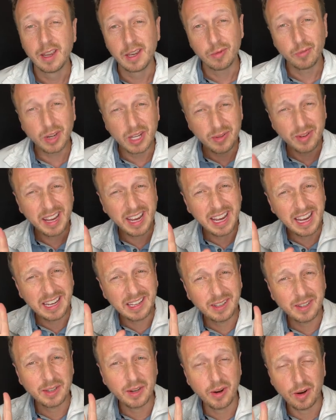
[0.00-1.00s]
Ones with the
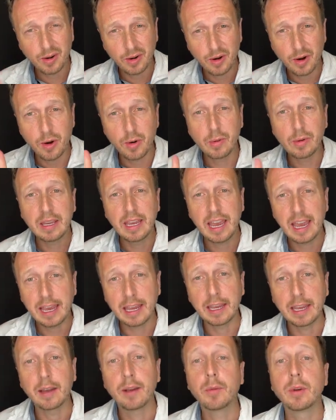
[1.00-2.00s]
handles are okay.